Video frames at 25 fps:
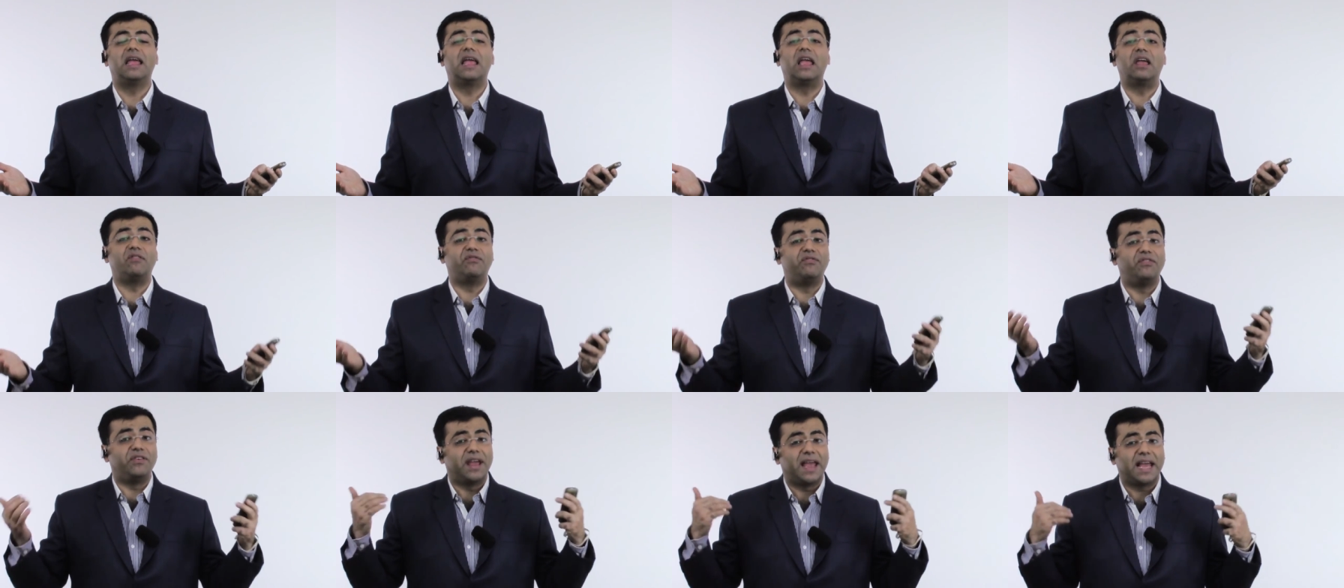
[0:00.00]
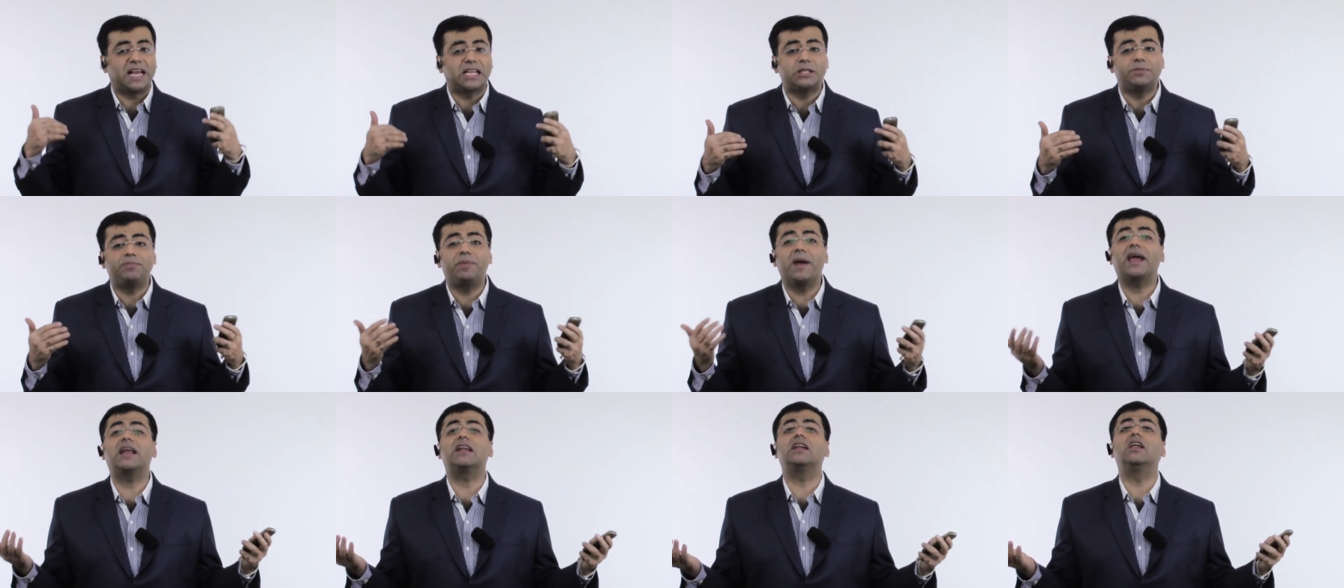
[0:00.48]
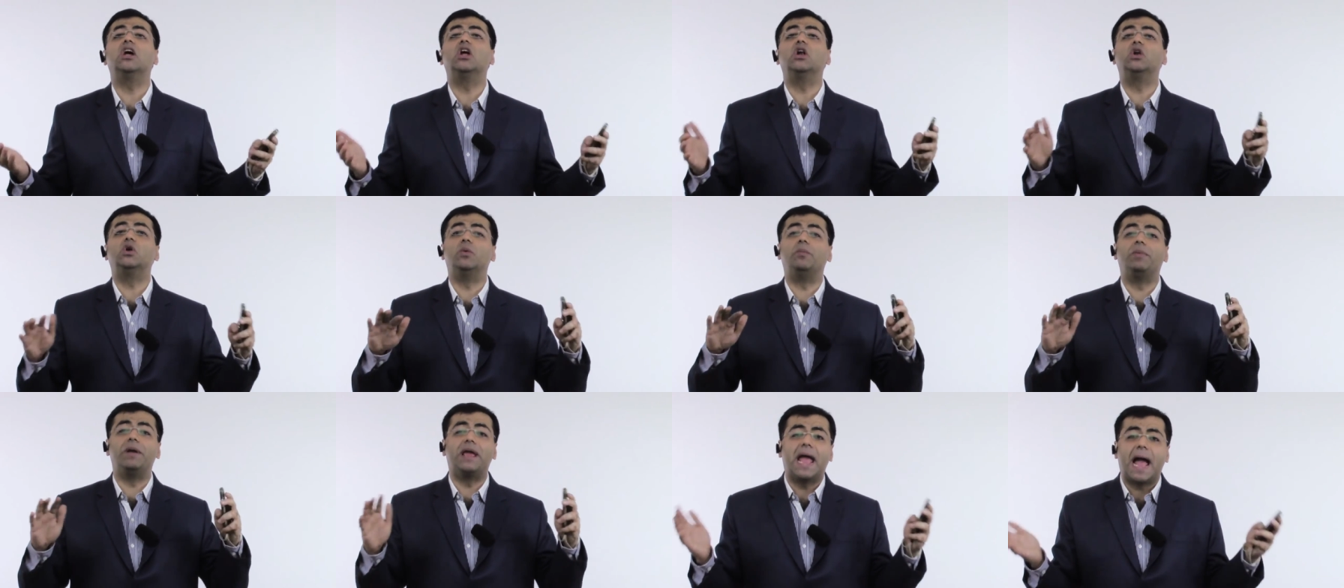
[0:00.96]
If we
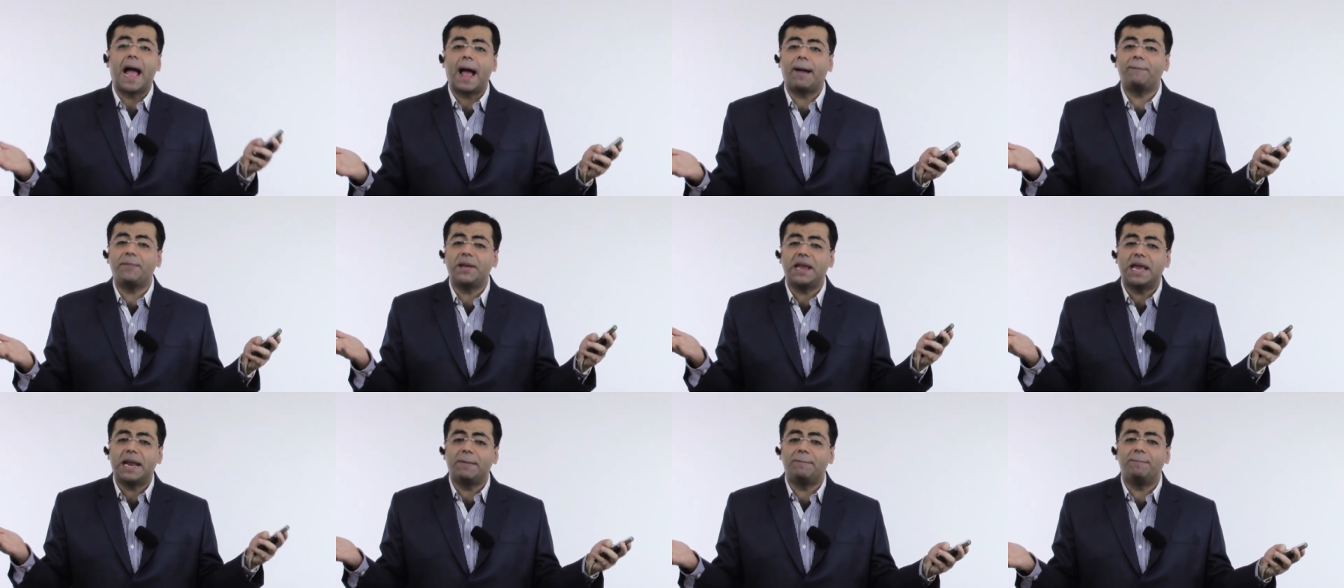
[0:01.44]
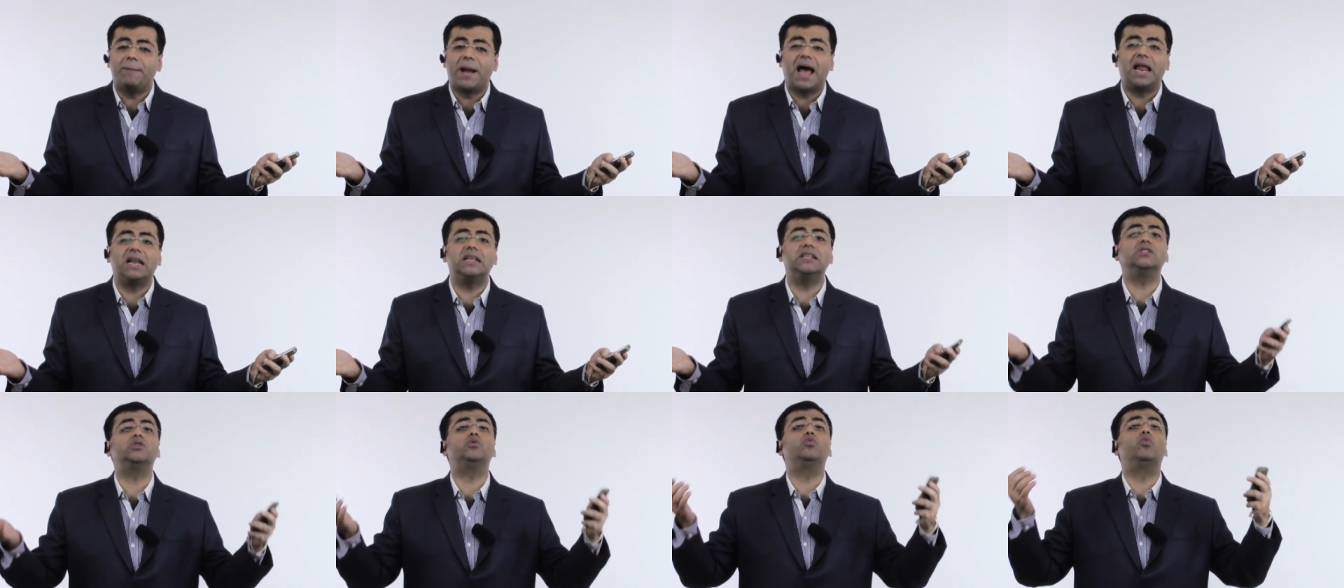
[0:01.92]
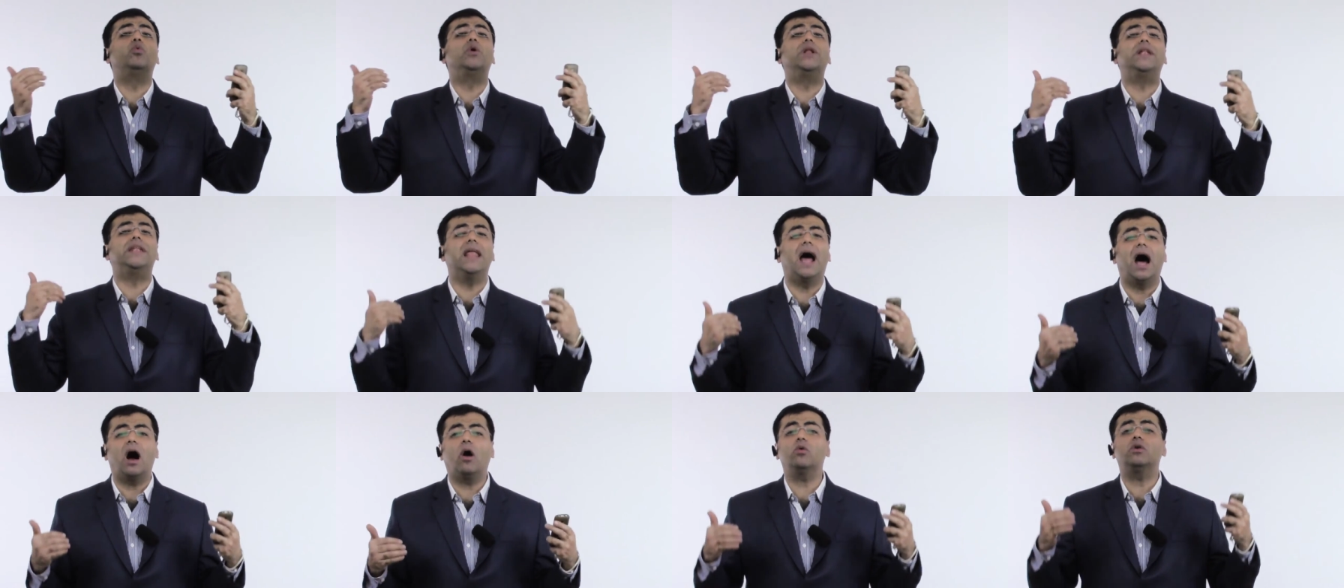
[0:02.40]
expect to be happy and balanced
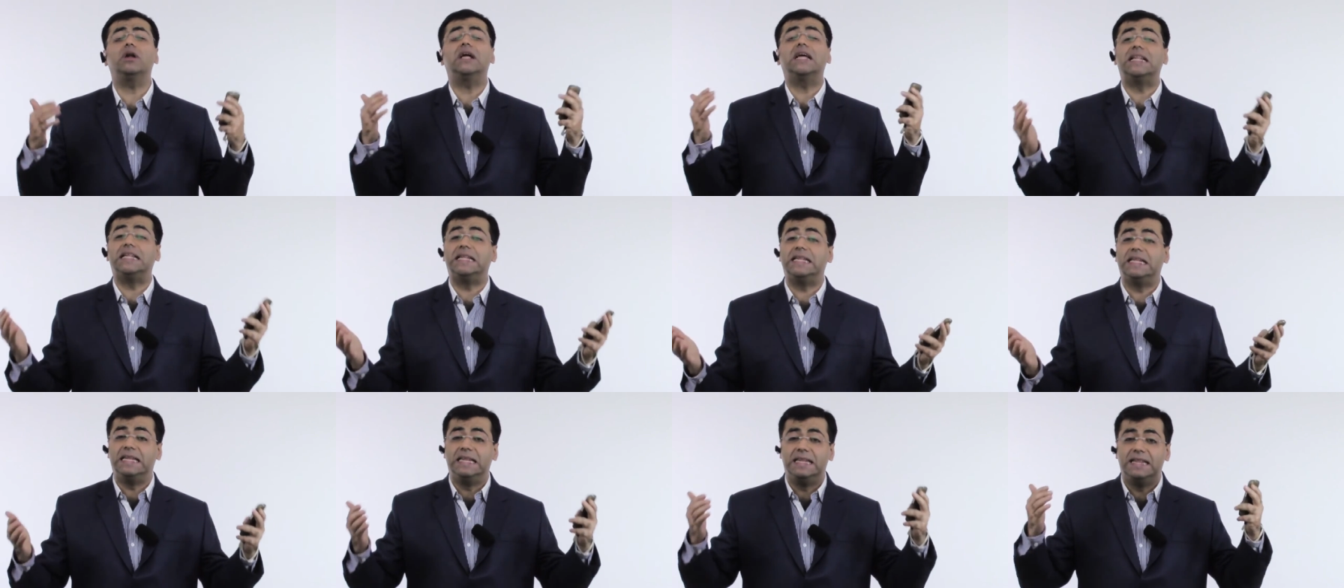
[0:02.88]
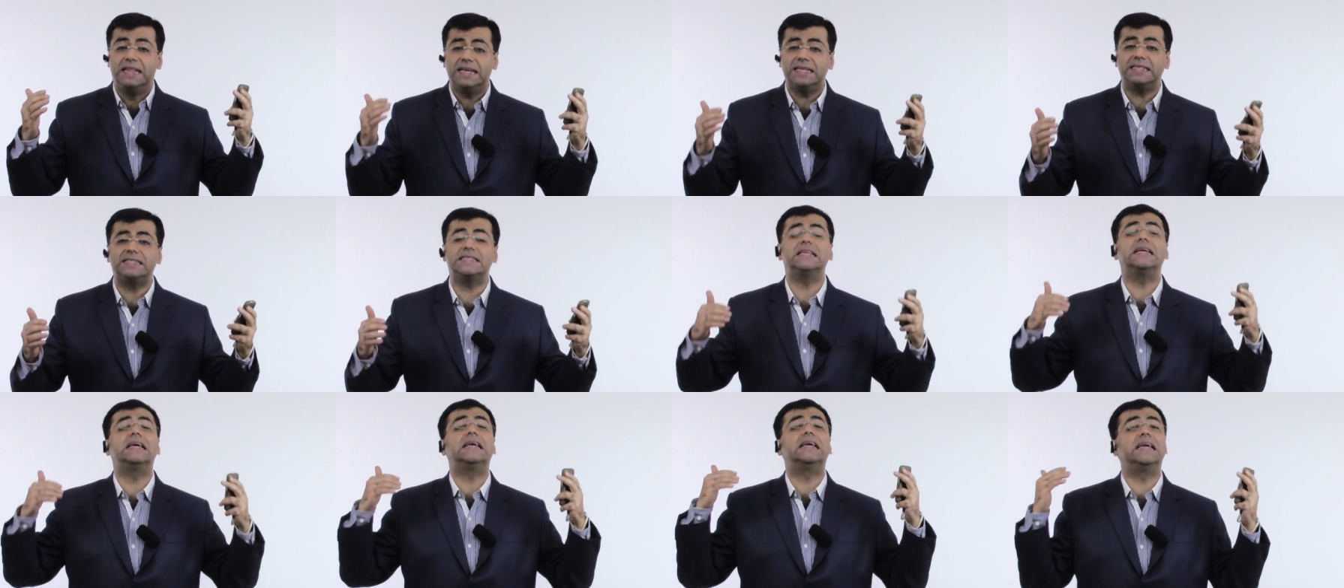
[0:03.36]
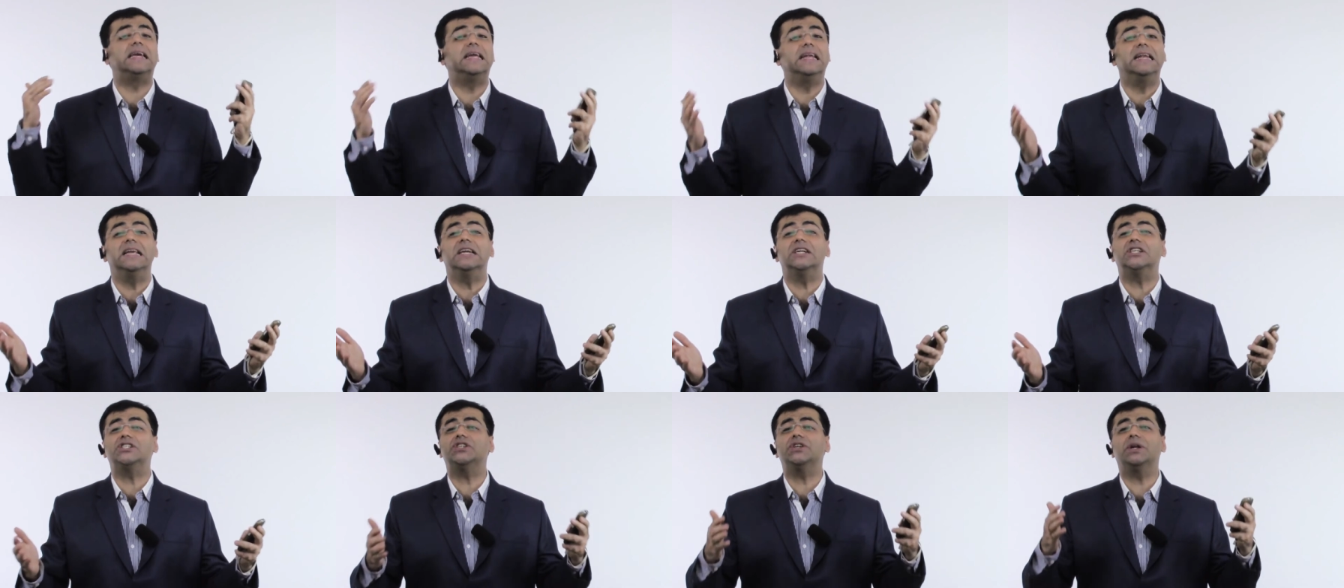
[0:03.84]
without this
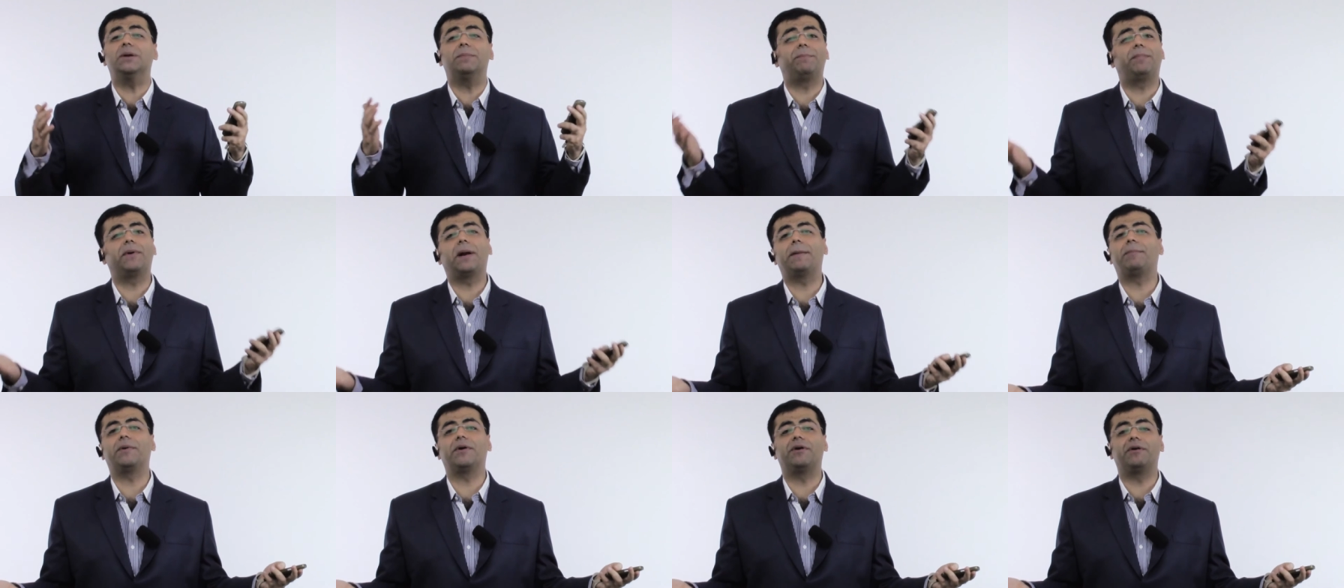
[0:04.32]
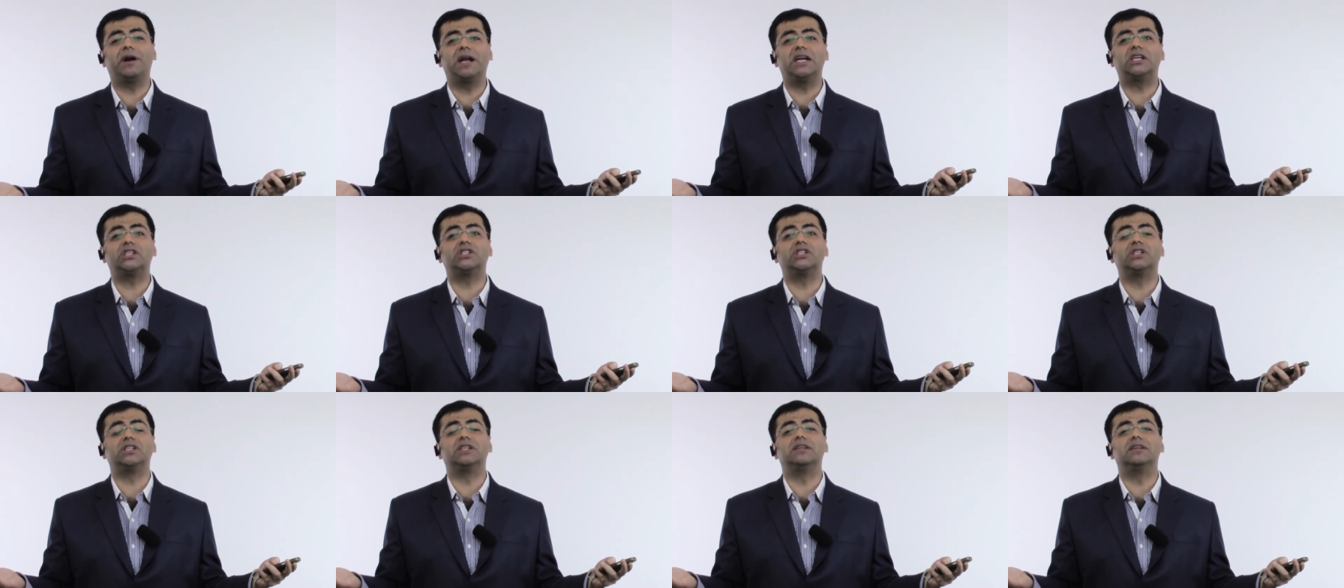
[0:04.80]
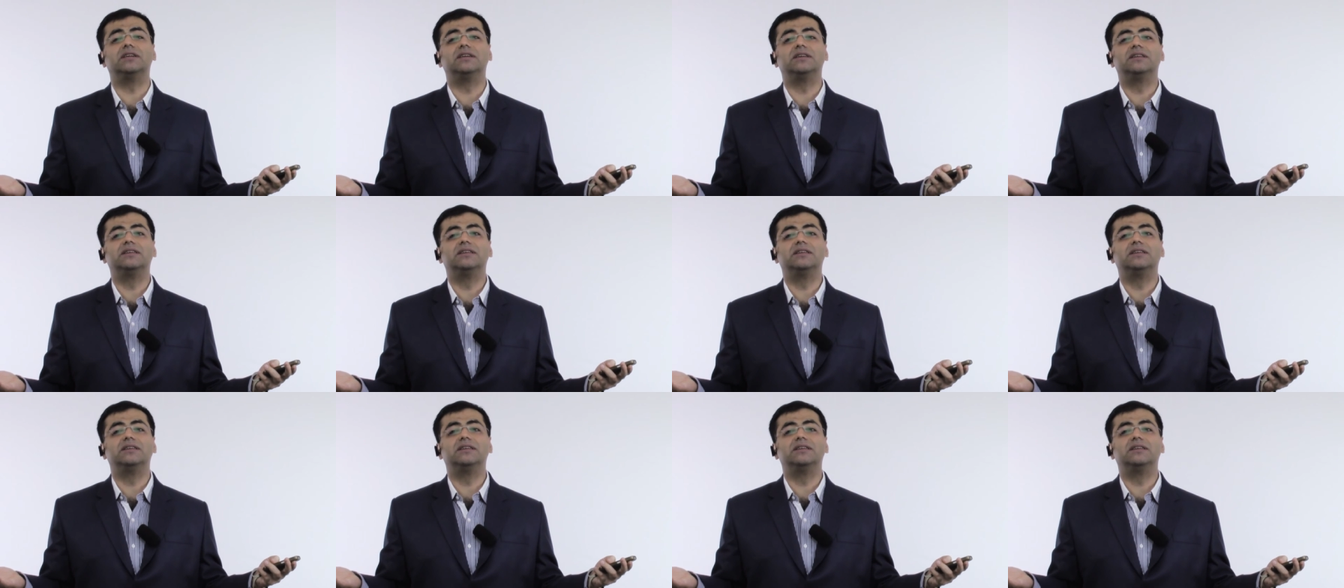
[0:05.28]
initial preparation,